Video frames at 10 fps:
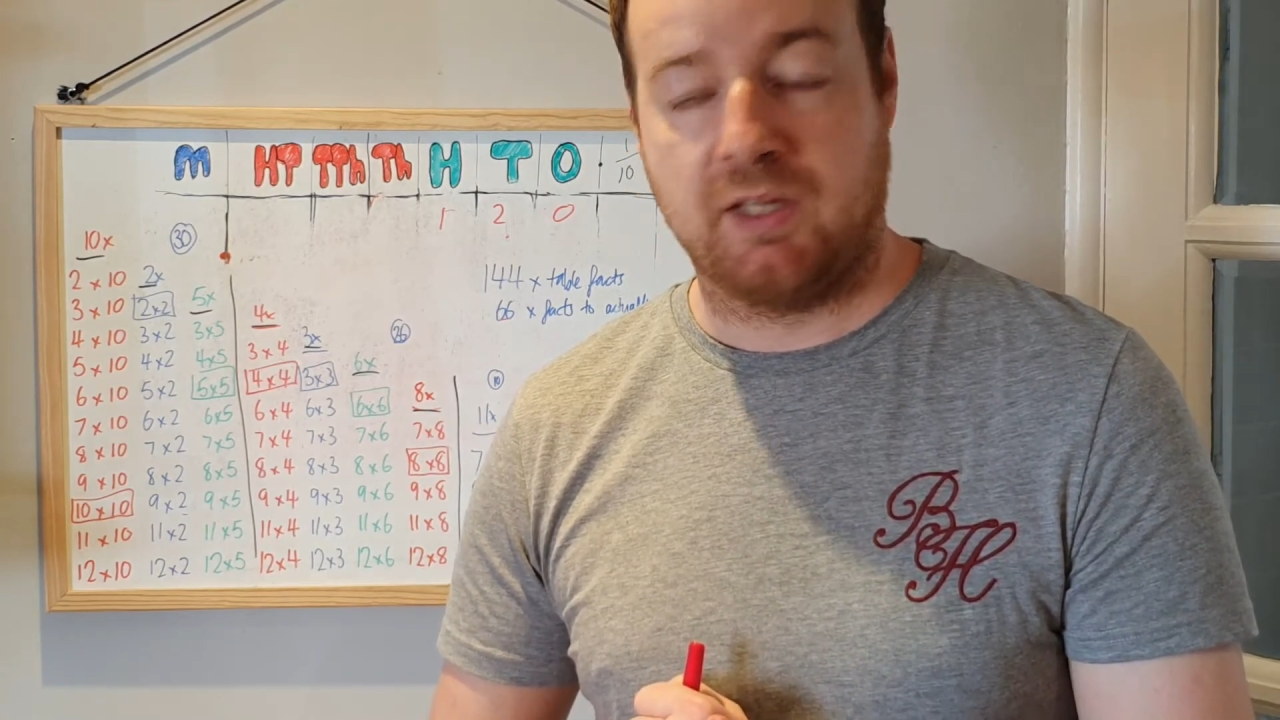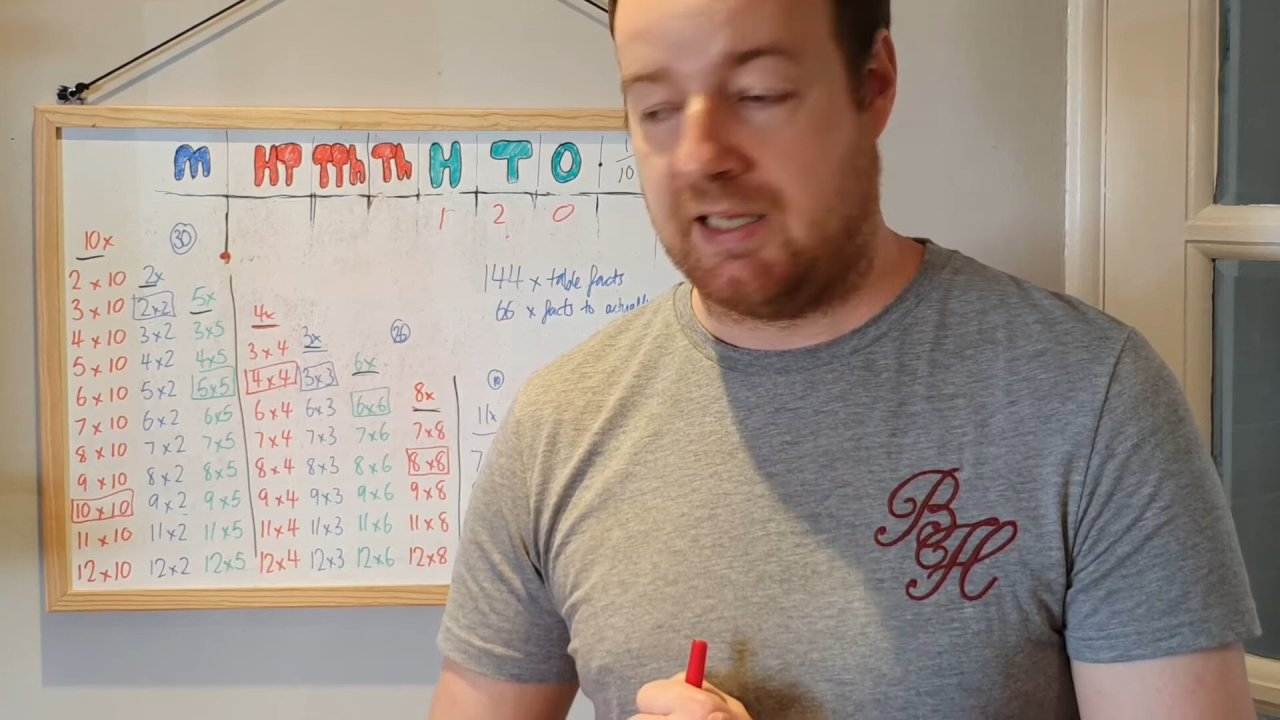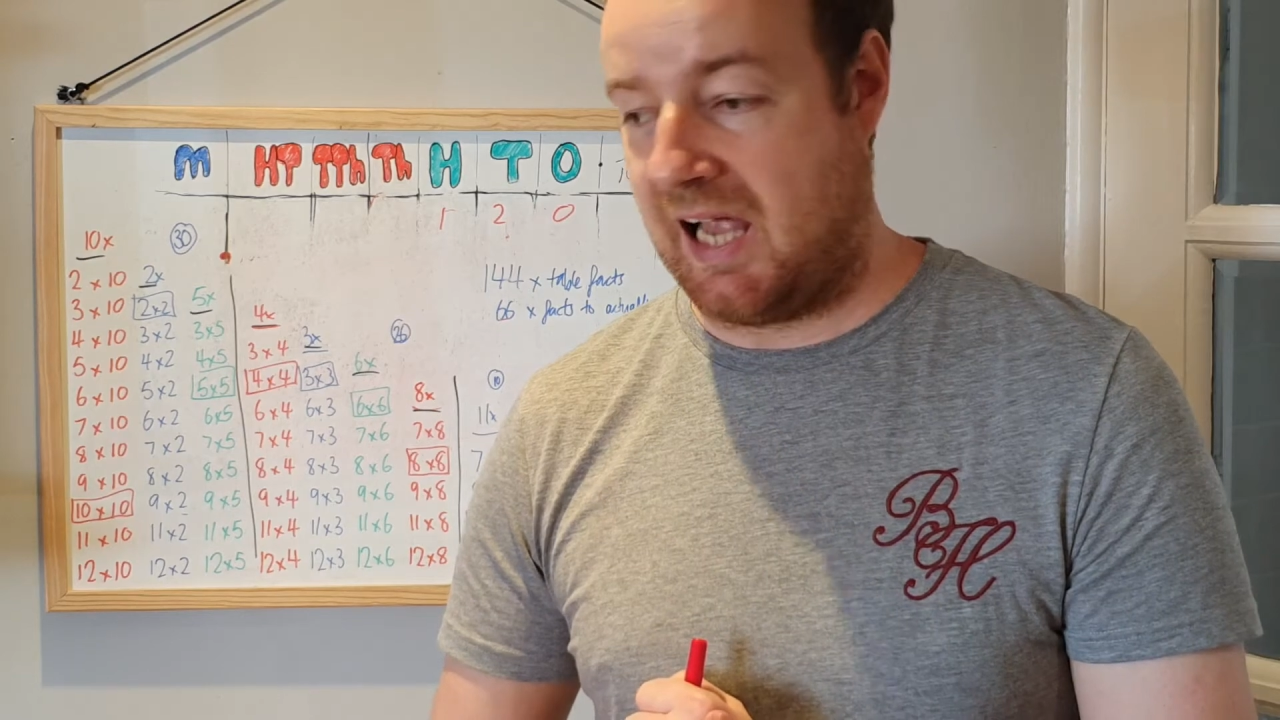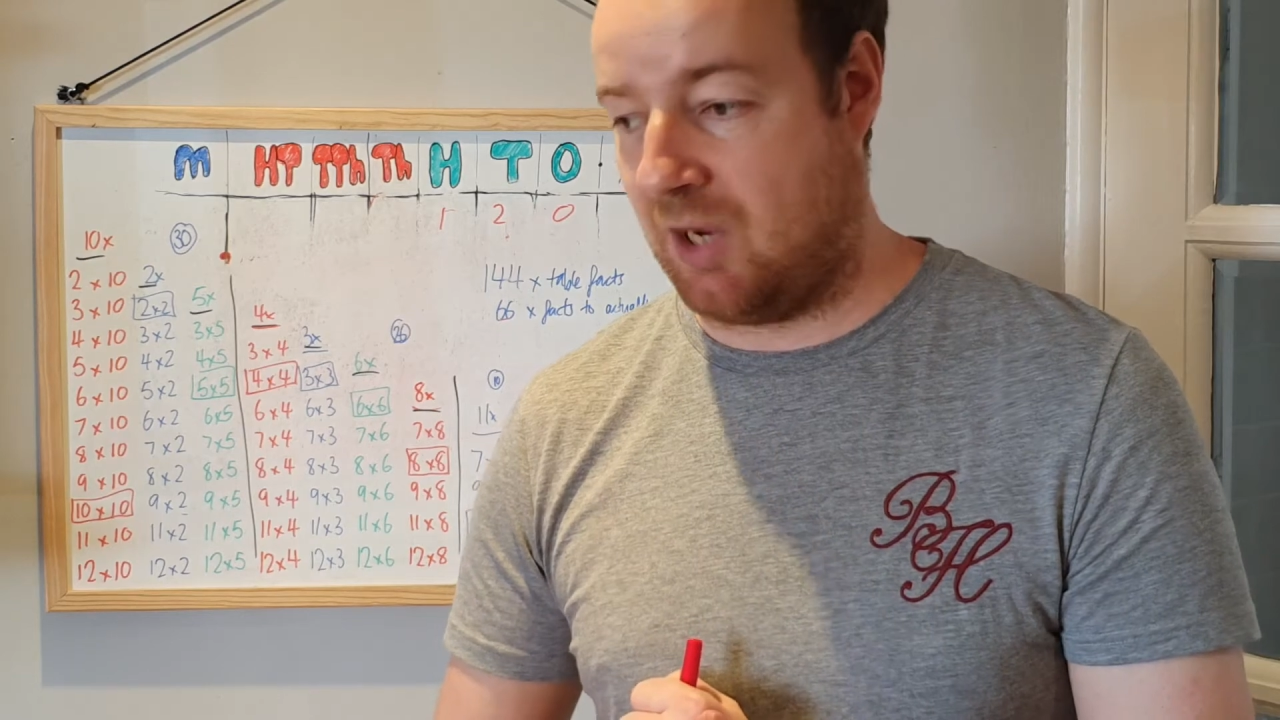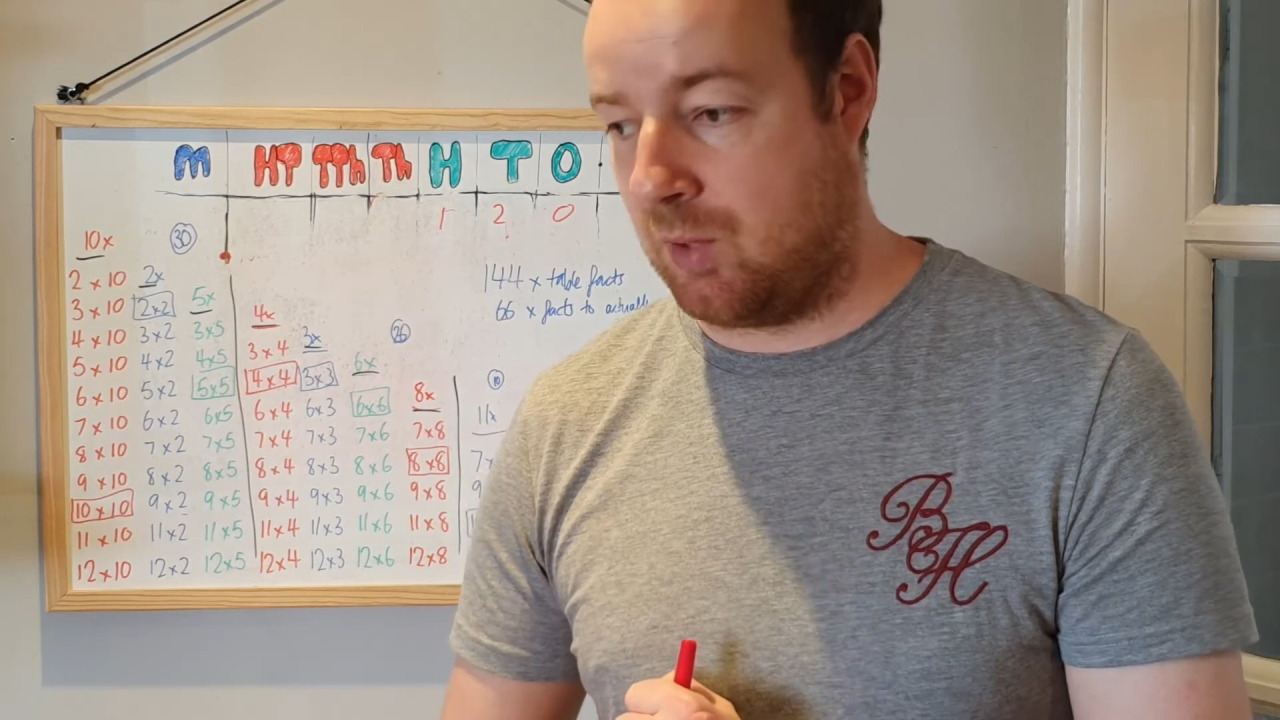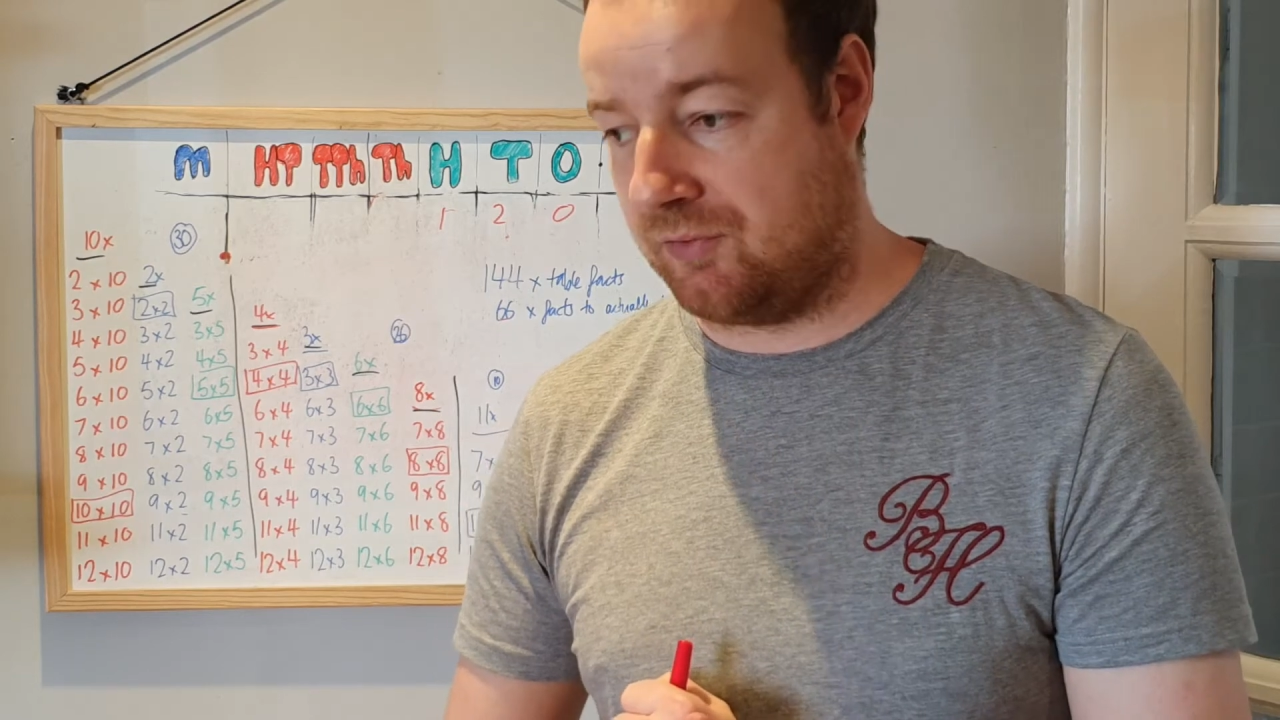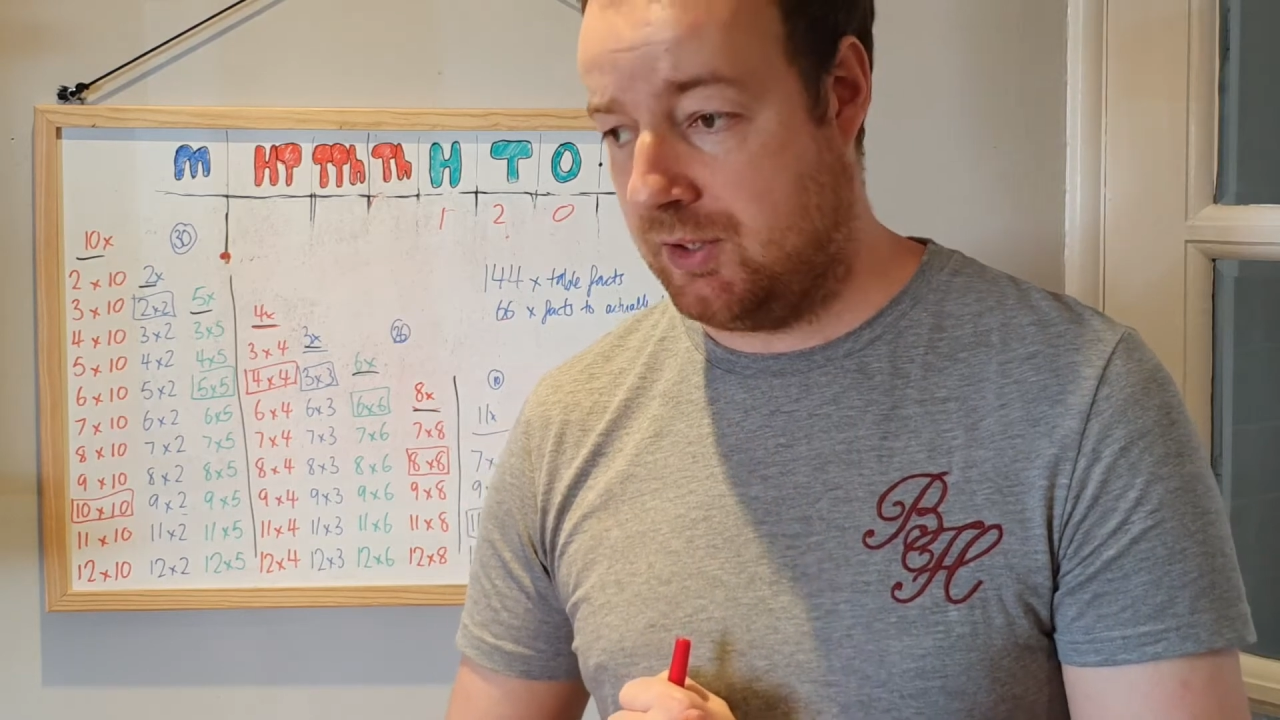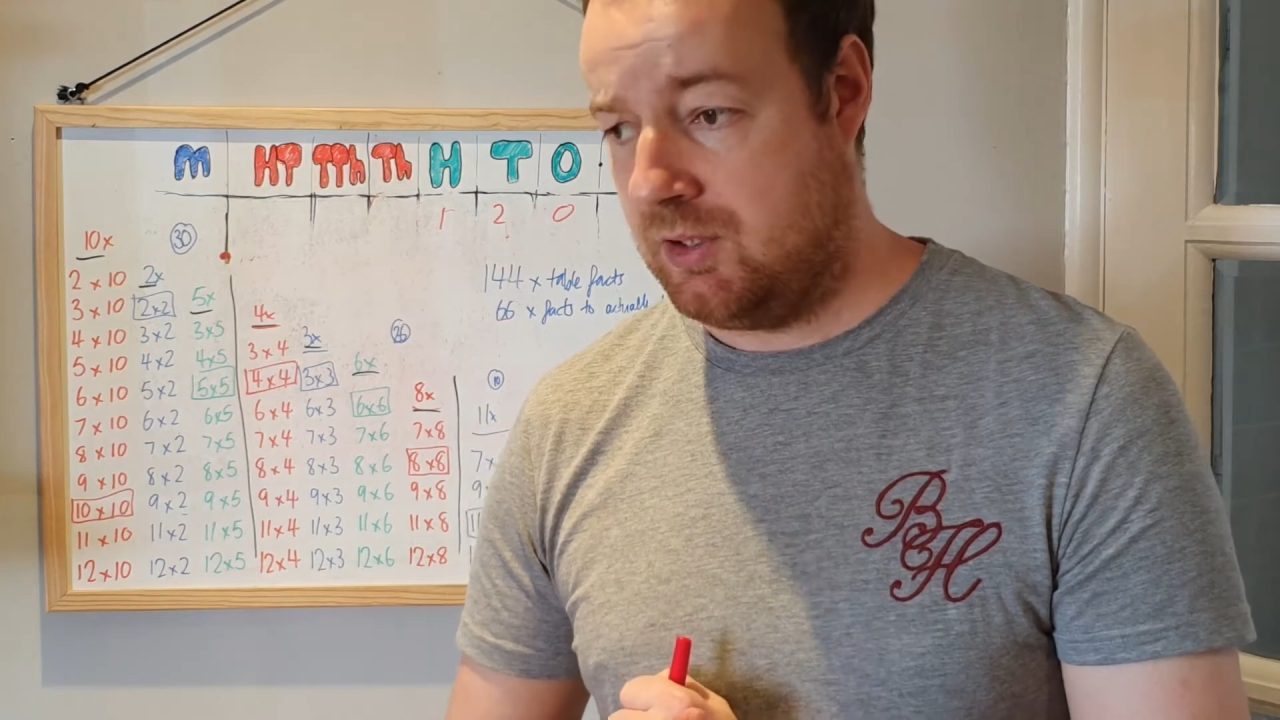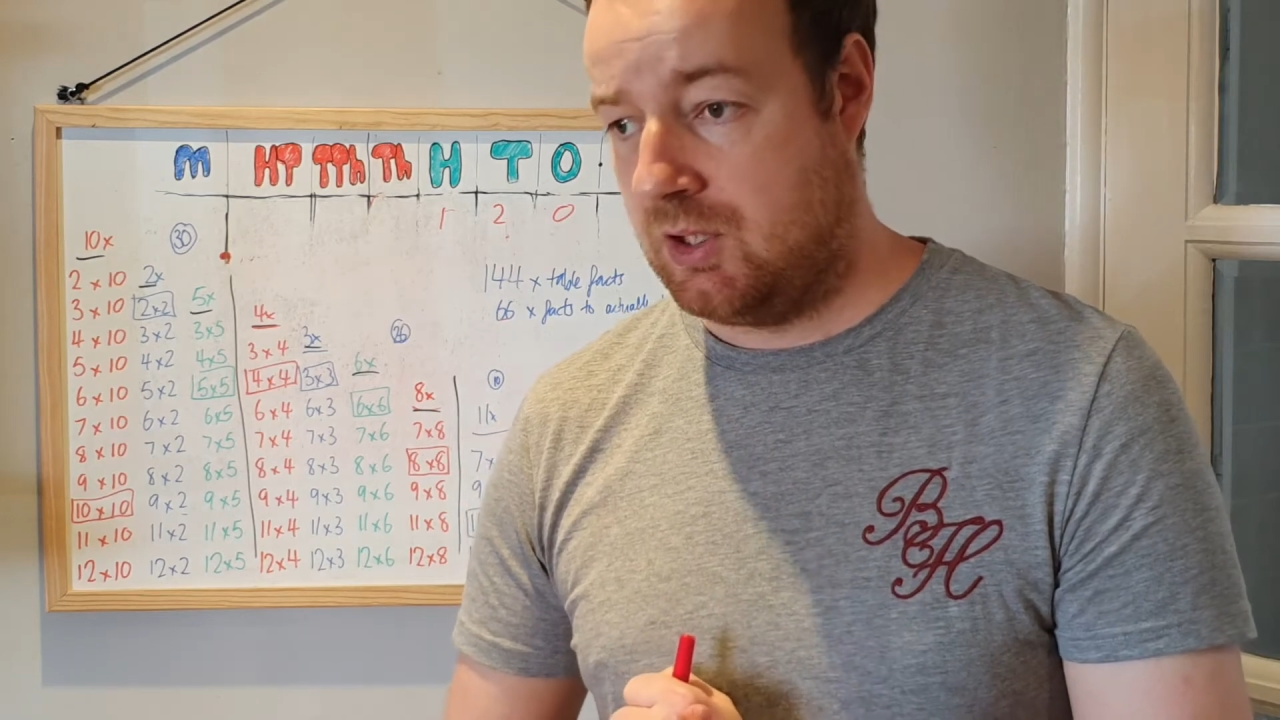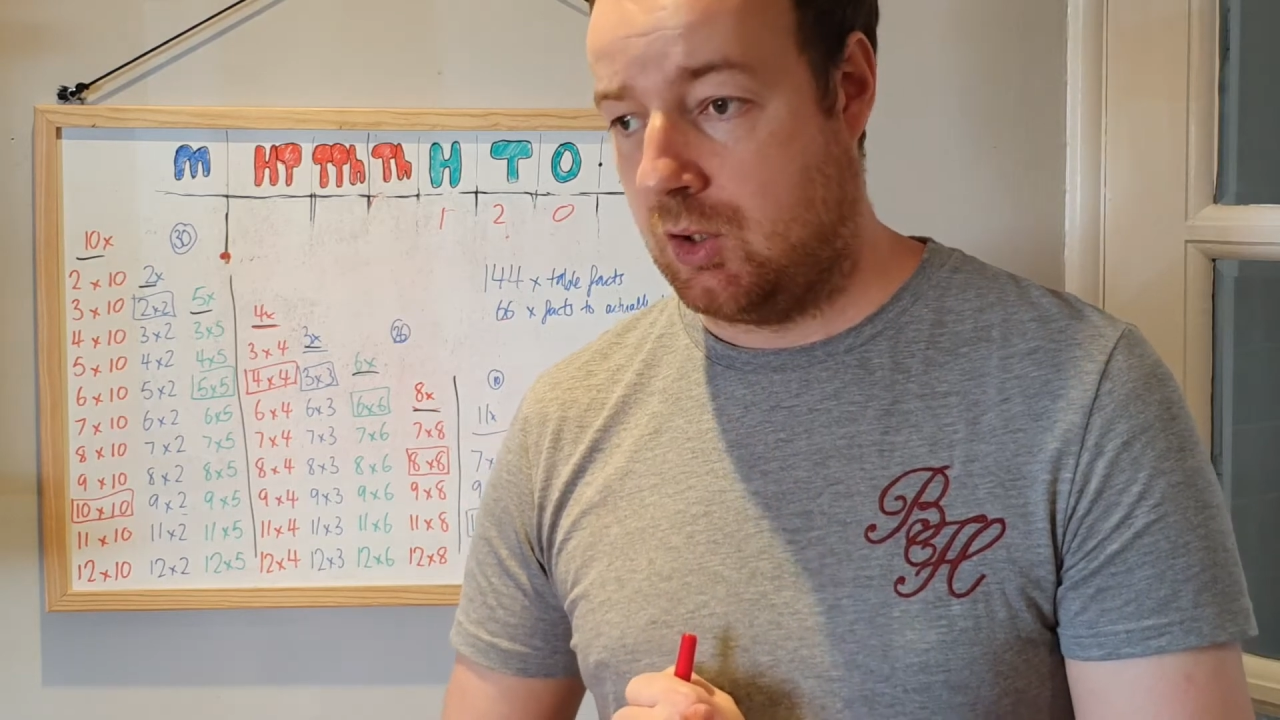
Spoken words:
However,